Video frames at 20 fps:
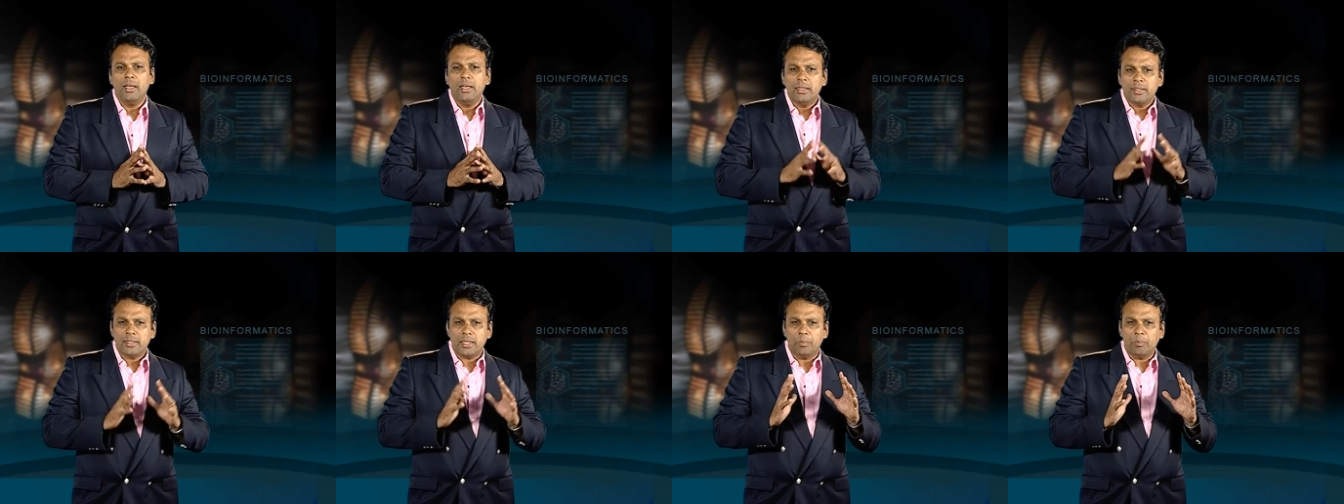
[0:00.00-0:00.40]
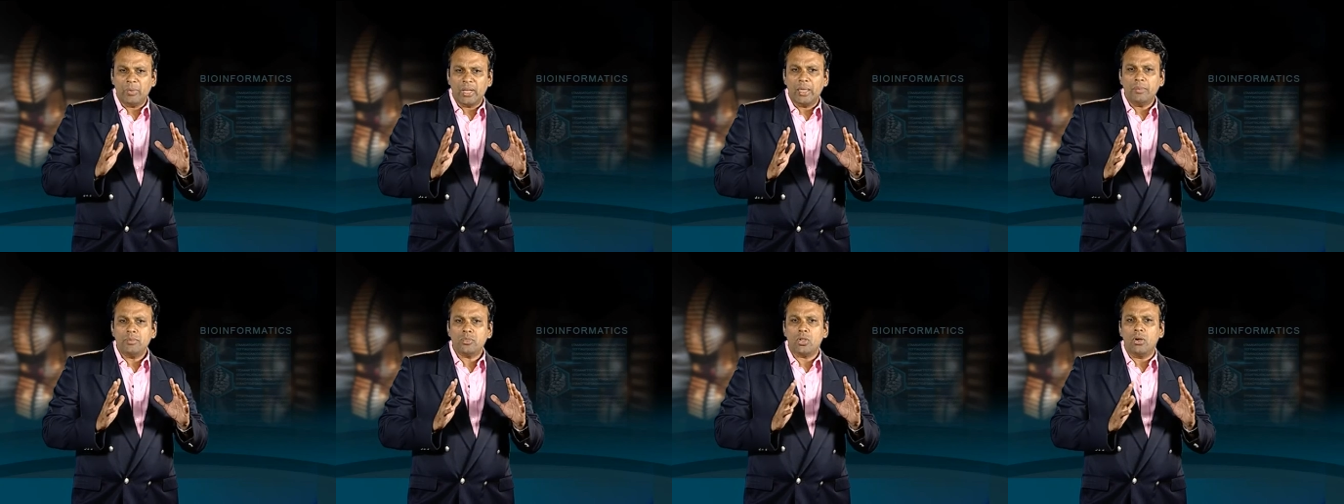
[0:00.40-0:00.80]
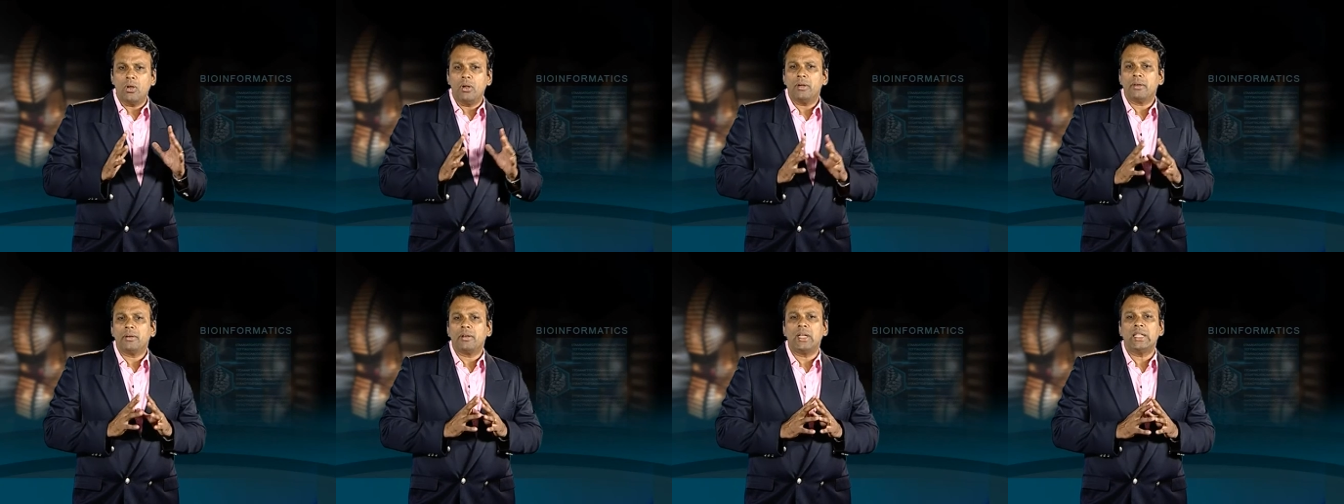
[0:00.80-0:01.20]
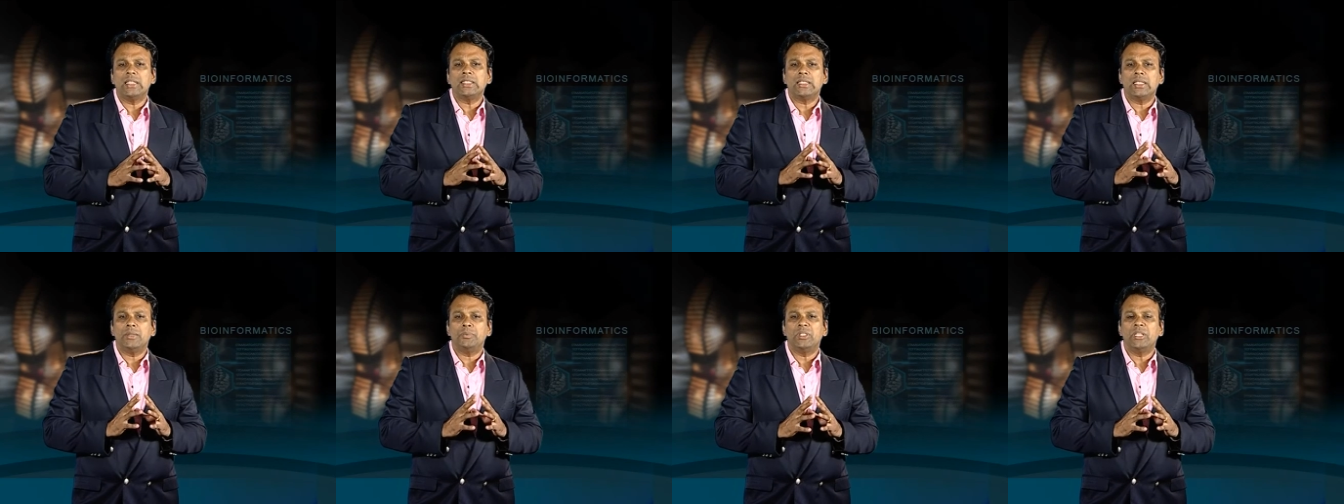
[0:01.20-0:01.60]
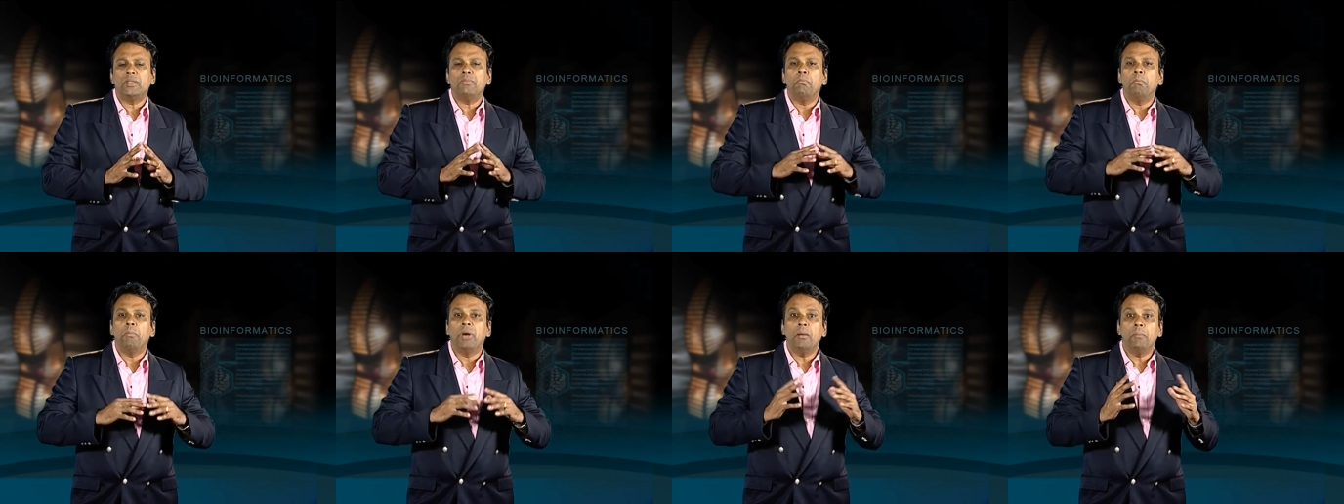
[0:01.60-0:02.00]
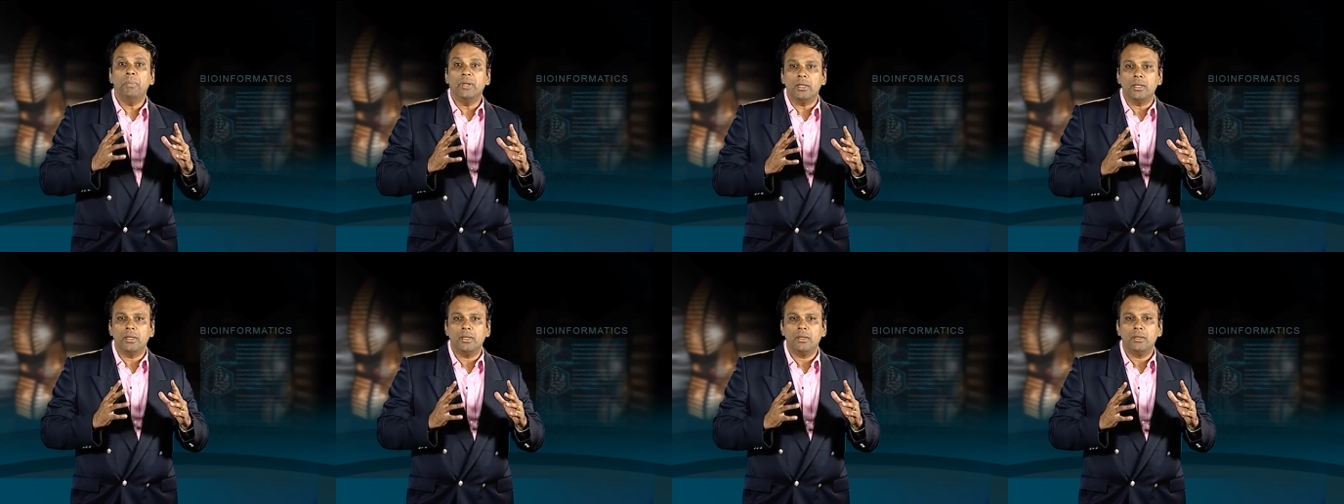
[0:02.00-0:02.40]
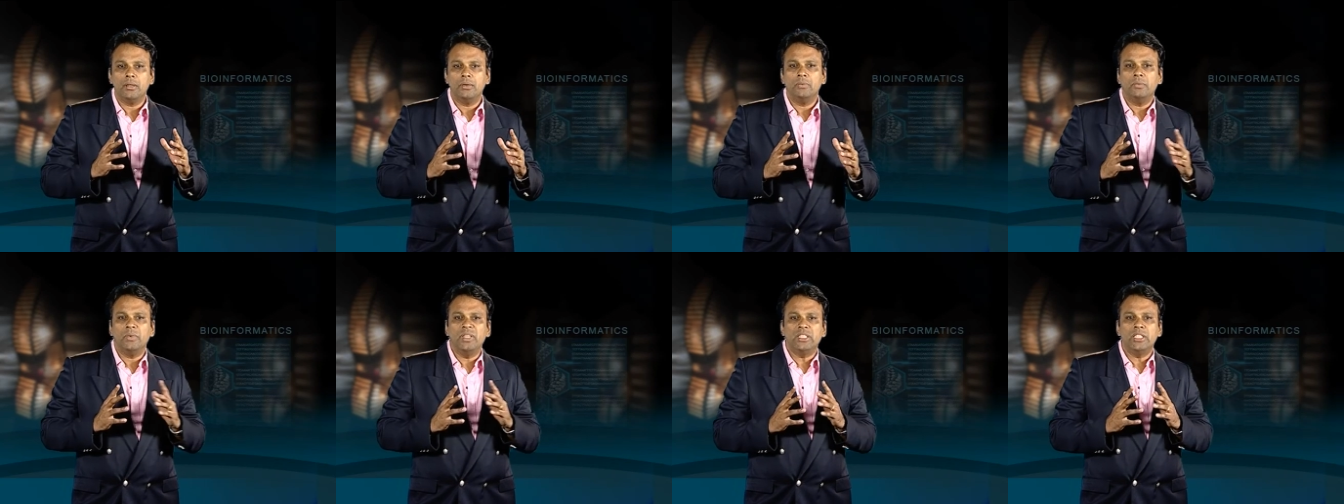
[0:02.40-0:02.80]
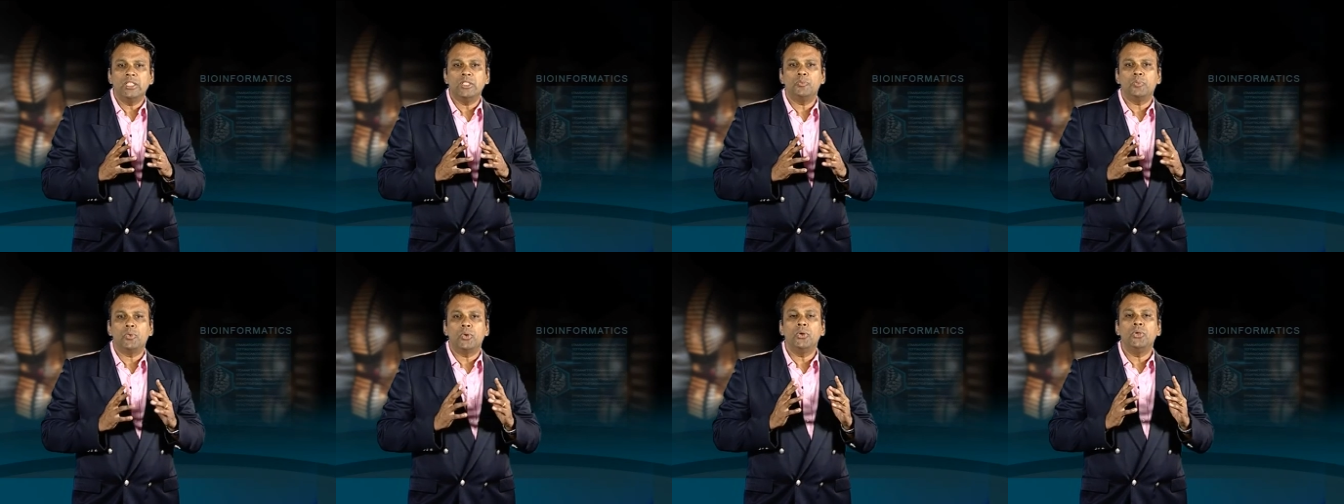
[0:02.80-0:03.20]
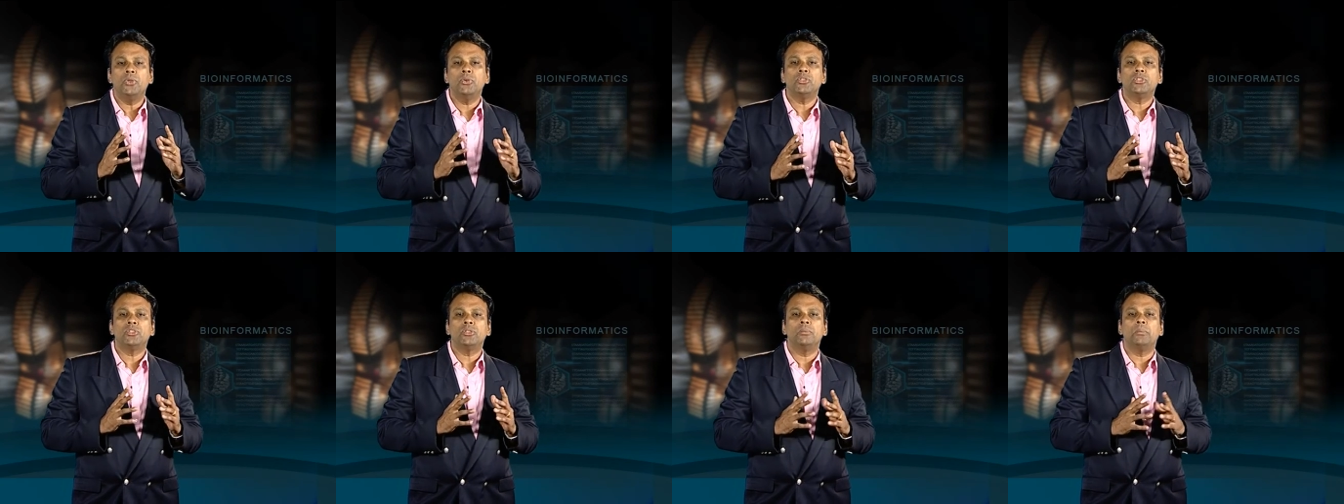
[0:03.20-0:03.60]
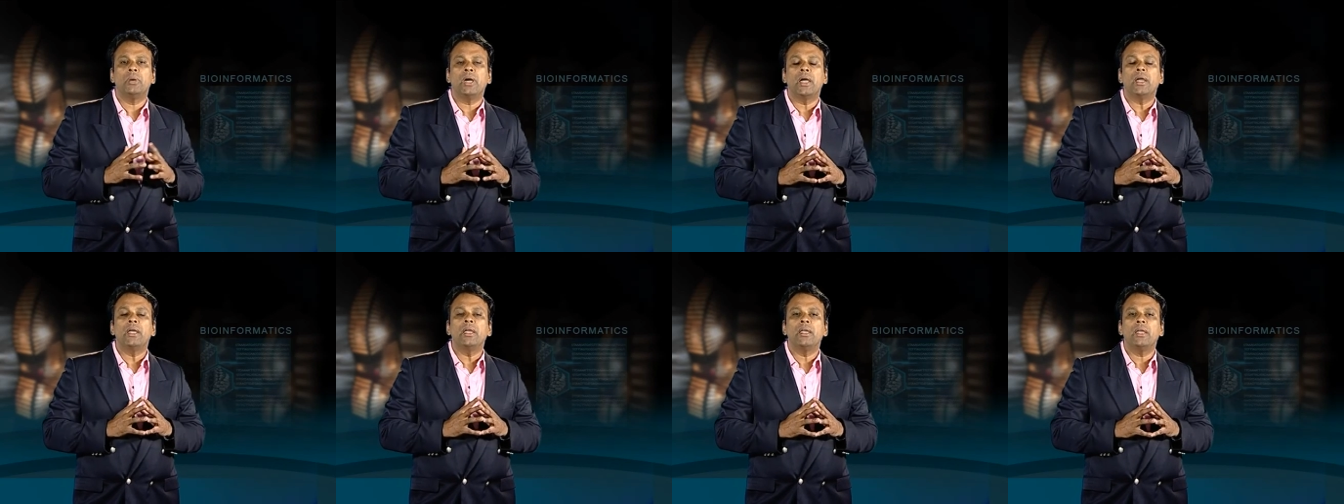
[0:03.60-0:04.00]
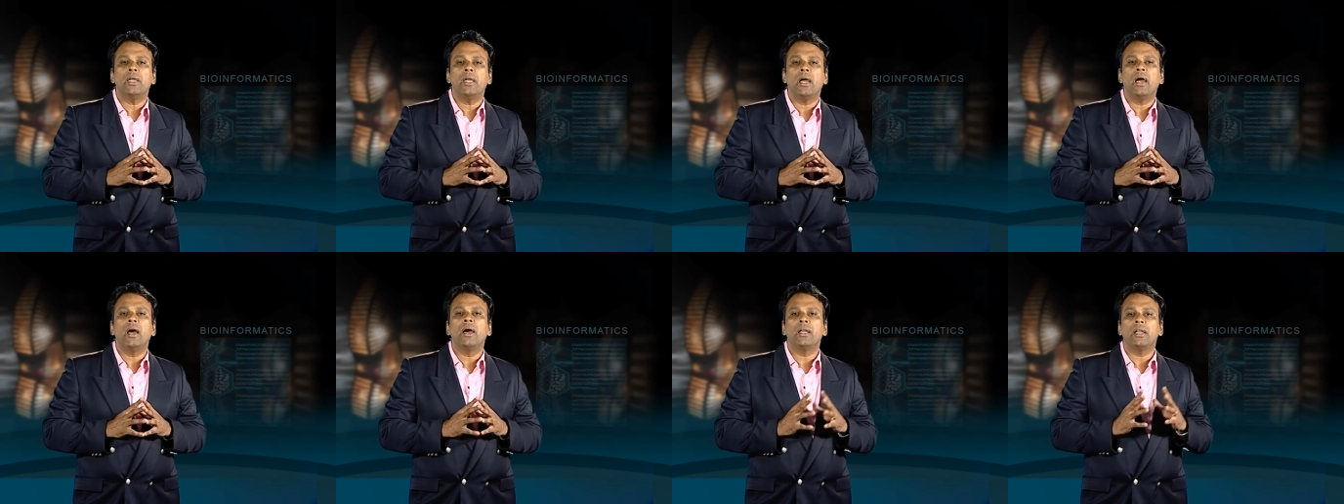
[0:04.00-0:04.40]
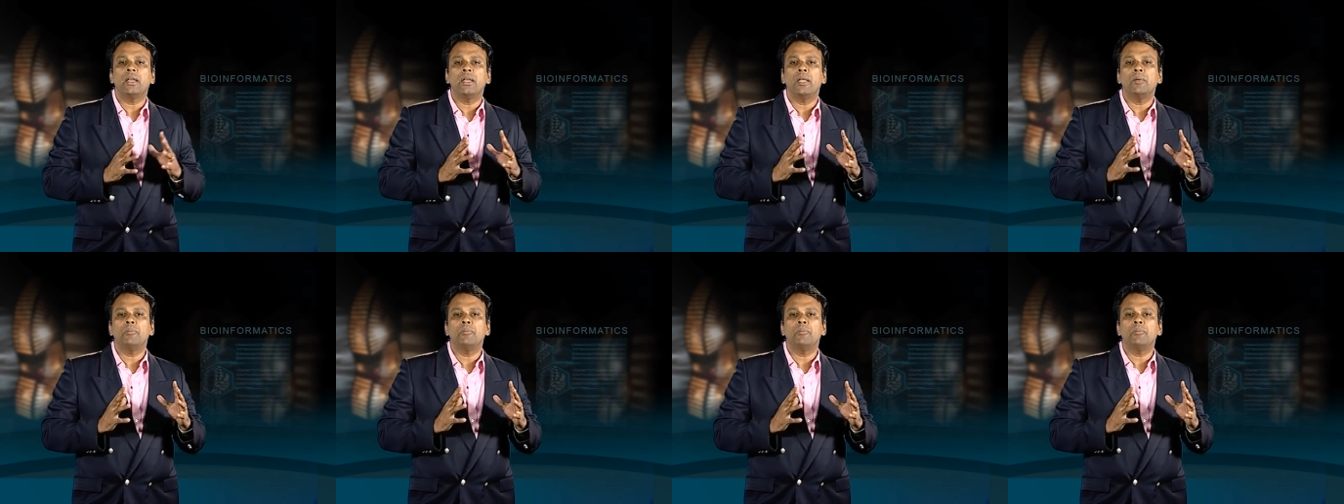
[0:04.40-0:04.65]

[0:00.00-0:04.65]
sometimes called transcription bubble, which is produced by RNA